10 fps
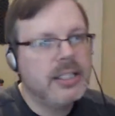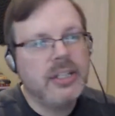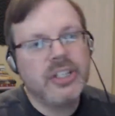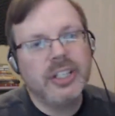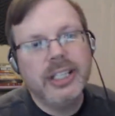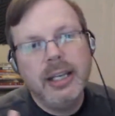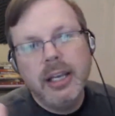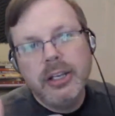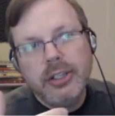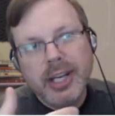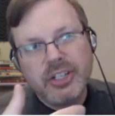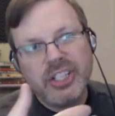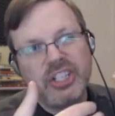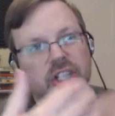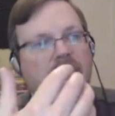and essentially you
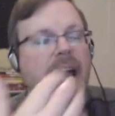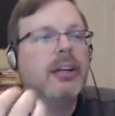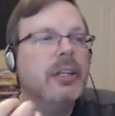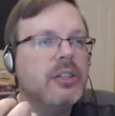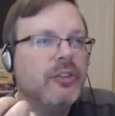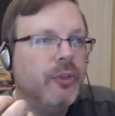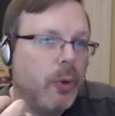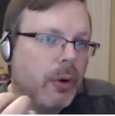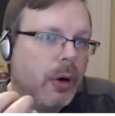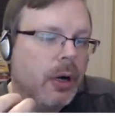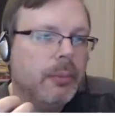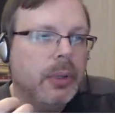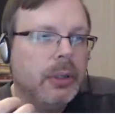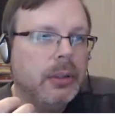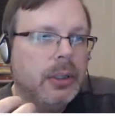actually shatter his forearm.